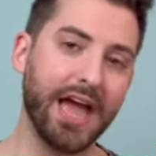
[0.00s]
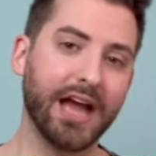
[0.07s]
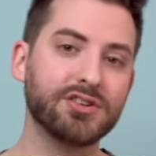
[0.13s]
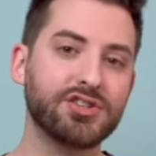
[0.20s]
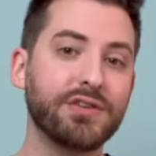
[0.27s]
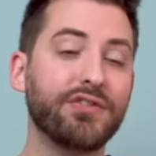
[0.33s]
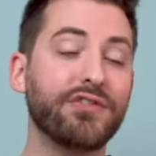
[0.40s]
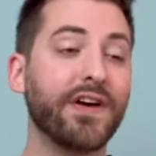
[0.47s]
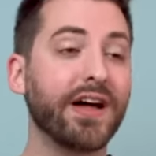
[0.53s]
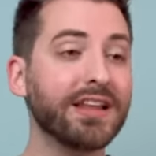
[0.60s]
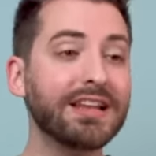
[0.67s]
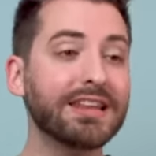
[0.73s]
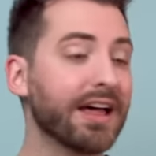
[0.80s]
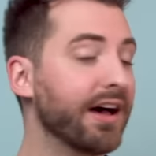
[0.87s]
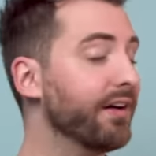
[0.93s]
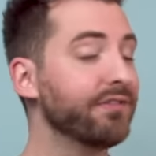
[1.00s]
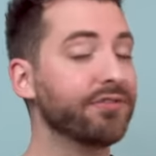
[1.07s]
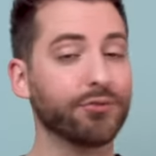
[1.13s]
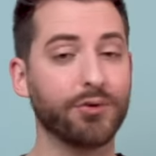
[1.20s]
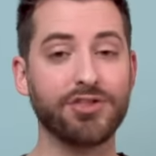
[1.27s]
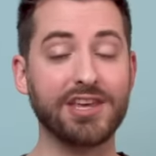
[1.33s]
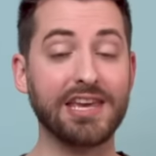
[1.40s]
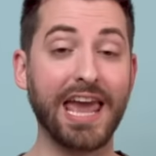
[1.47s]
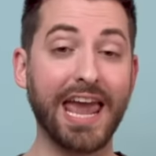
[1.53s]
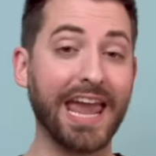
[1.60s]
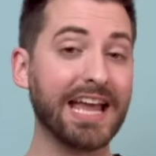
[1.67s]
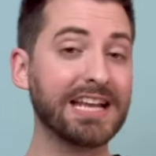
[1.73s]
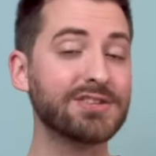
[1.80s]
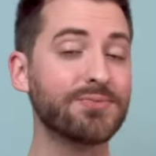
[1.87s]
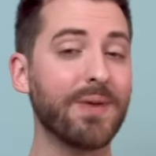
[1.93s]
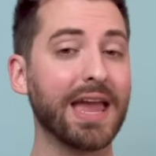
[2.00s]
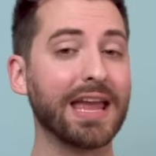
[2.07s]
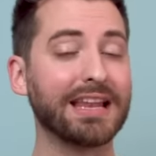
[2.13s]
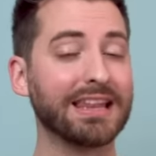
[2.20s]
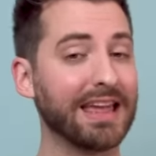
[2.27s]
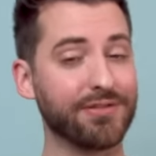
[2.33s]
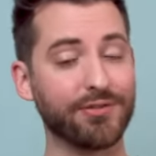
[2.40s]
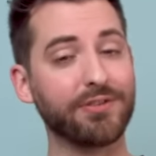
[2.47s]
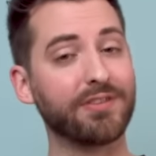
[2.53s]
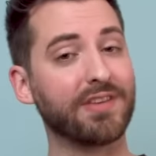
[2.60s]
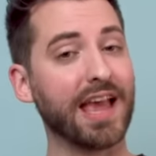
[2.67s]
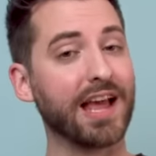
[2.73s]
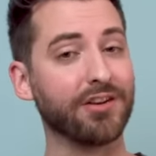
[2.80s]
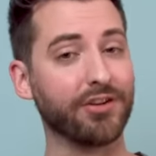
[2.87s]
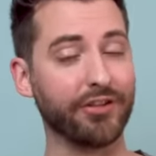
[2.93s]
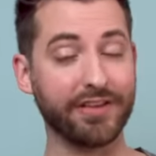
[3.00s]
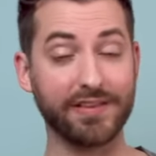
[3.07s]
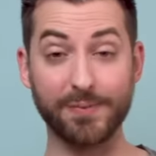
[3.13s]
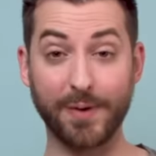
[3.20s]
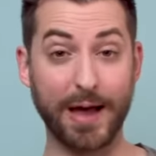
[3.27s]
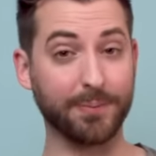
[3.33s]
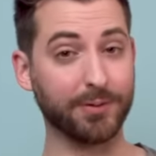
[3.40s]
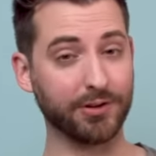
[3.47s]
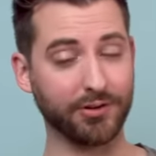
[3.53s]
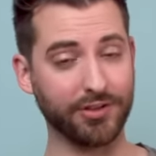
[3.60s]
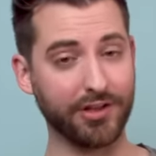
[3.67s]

and she fell in love with the handmade leather sandal that's popular